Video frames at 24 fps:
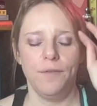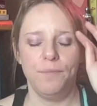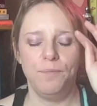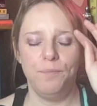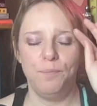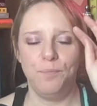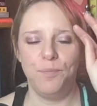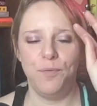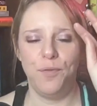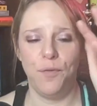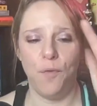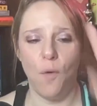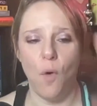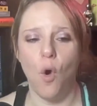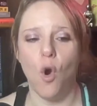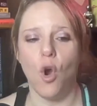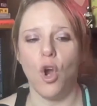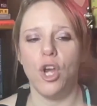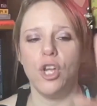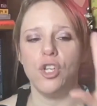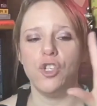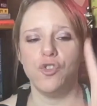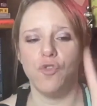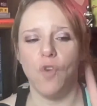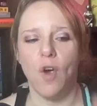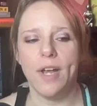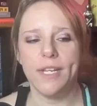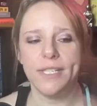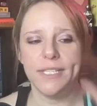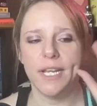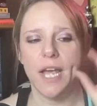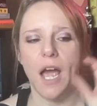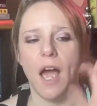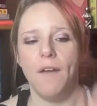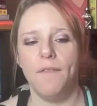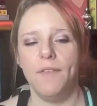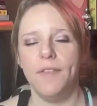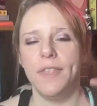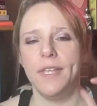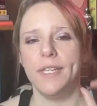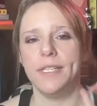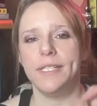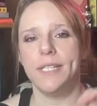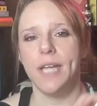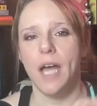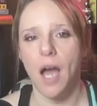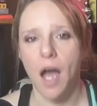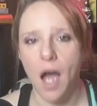for trying to cover
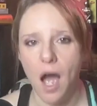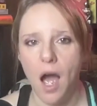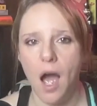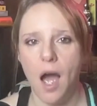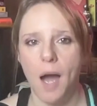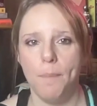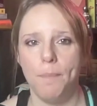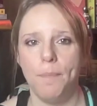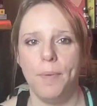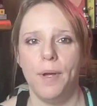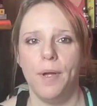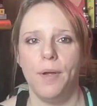this up,